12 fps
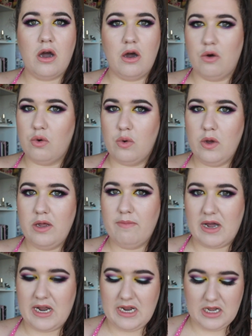Oh
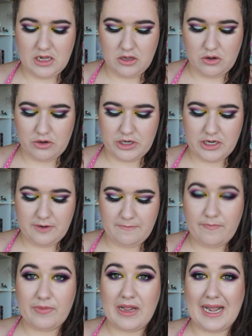my lord,
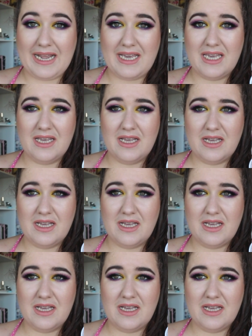like